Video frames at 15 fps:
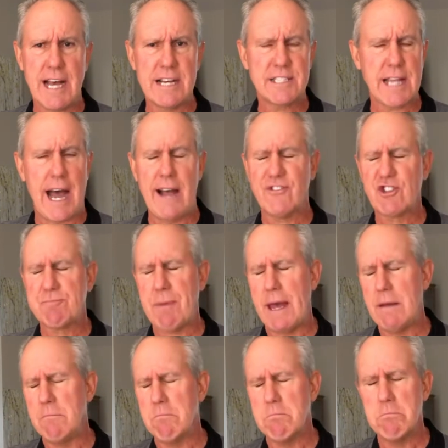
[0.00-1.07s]
test. I've
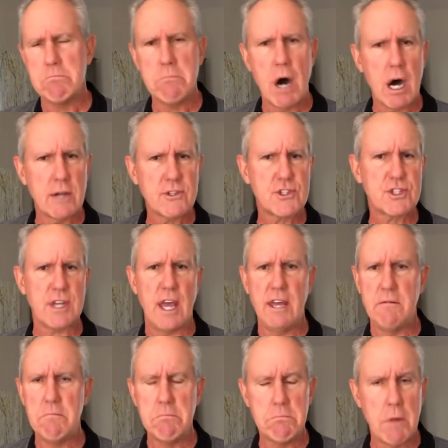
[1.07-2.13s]
spent months
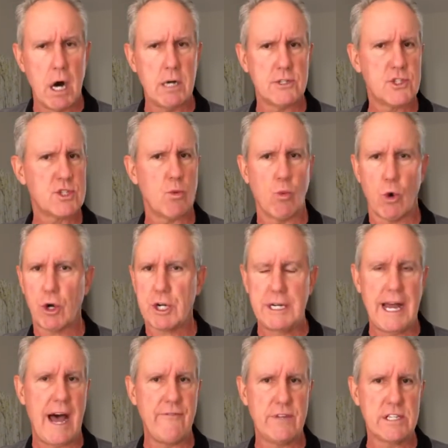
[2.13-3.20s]
and months working
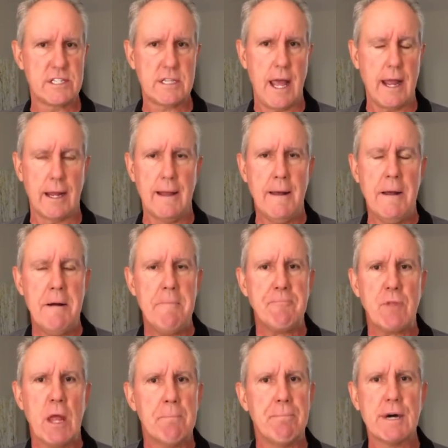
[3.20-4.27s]
on this thing,
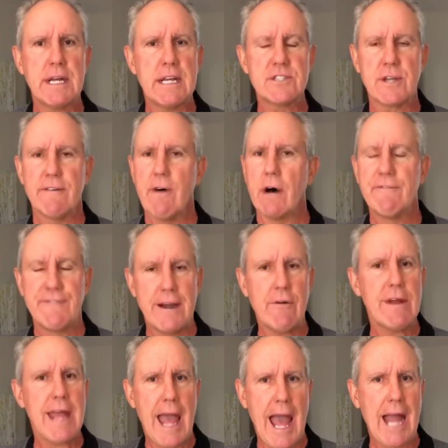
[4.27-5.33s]
but it is a
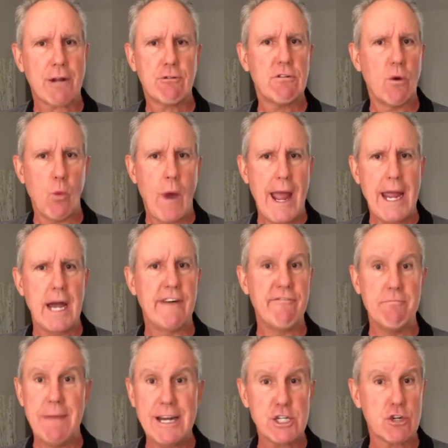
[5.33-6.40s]
very accurate way of
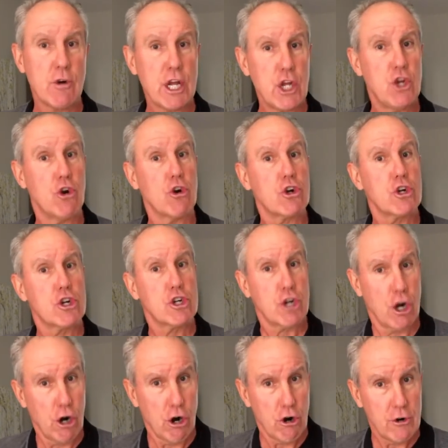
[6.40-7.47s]
measuring your
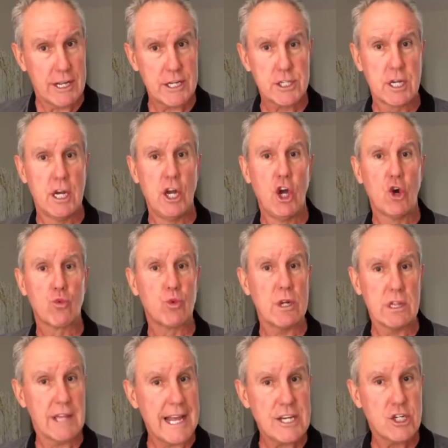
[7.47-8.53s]
current
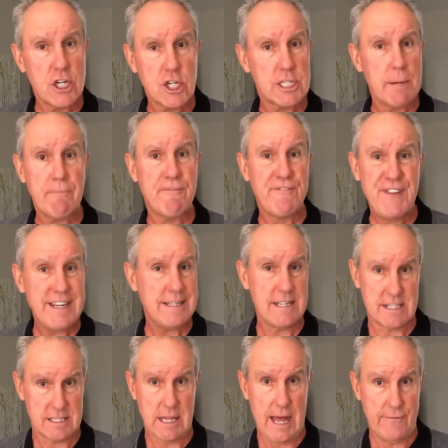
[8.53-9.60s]
relationship
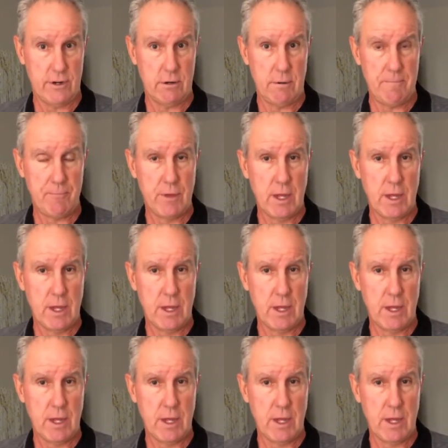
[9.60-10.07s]
fitness level,